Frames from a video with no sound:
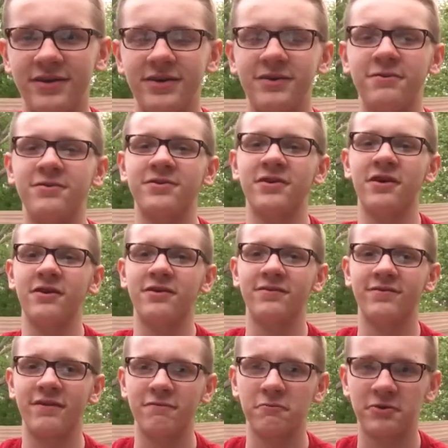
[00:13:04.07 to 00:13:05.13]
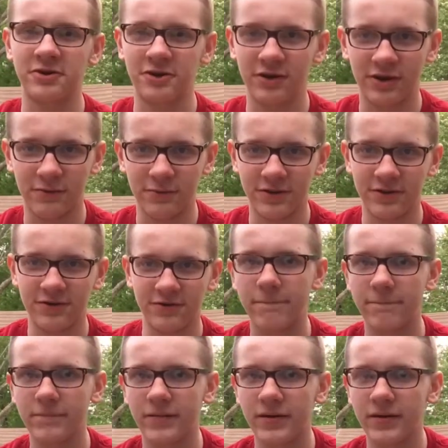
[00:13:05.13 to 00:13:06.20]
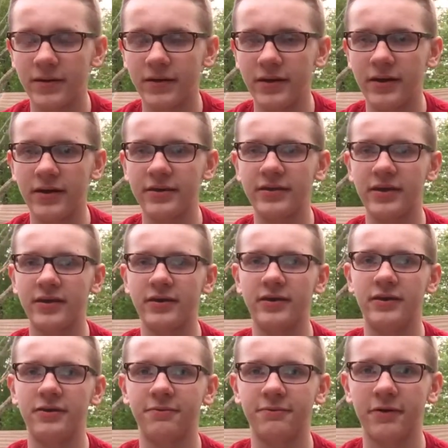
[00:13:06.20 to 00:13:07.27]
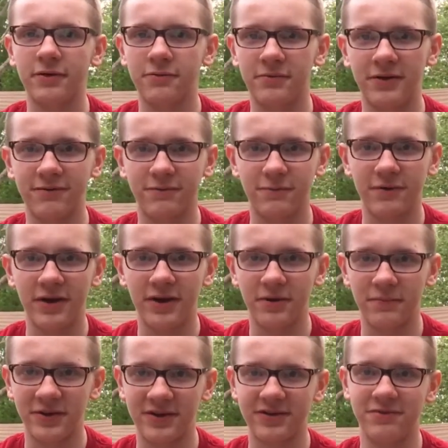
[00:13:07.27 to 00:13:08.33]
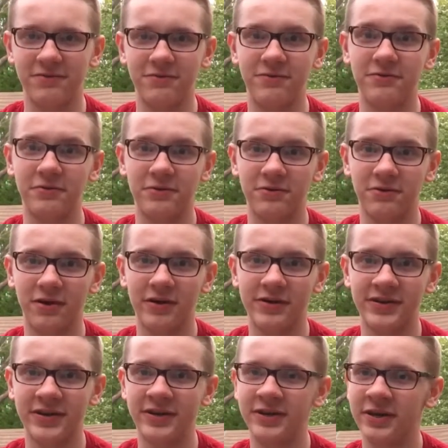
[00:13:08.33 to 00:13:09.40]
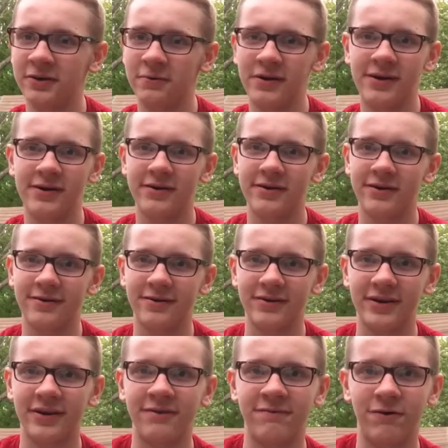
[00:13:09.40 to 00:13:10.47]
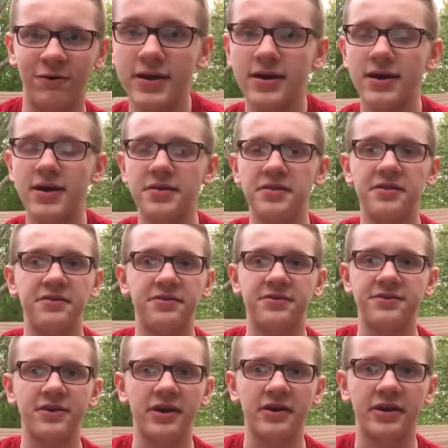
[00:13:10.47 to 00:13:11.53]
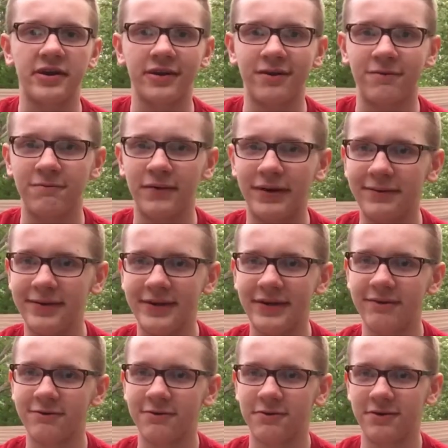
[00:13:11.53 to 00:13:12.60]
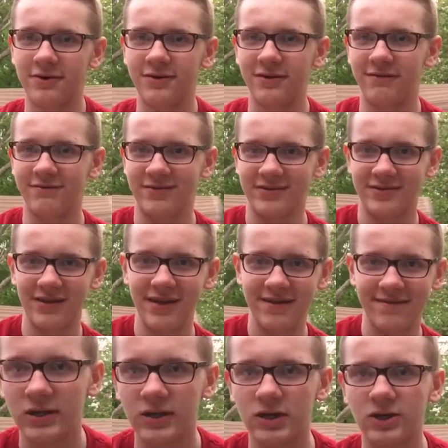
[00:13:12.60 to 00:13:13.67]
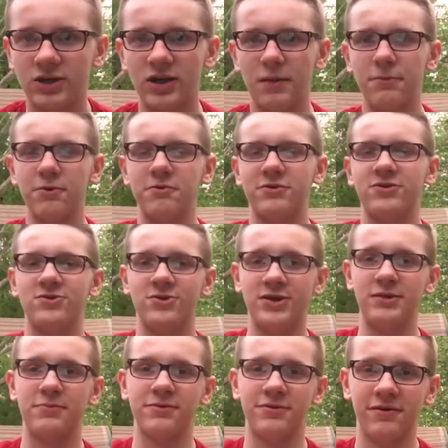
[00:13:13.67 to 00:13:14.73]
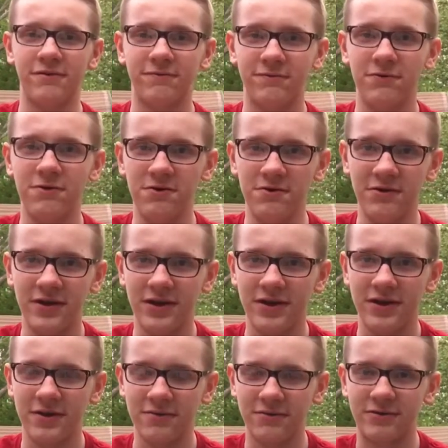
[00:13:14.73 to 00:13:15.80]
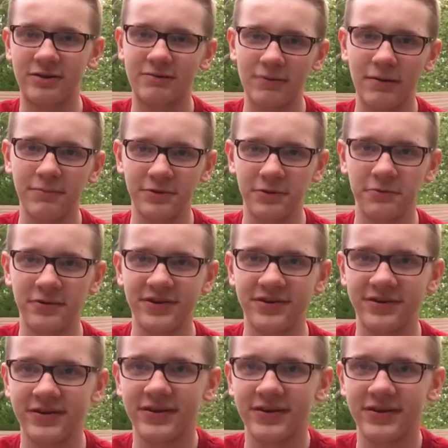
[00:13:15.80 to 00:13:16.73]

was tired of everyone telling him what to do, and that he ran away from Raina because he was doing drugs and didn't want her to get involved. This is shocking. Why would he ever live this life? Shabu was cheaper than food, which was probably the reason.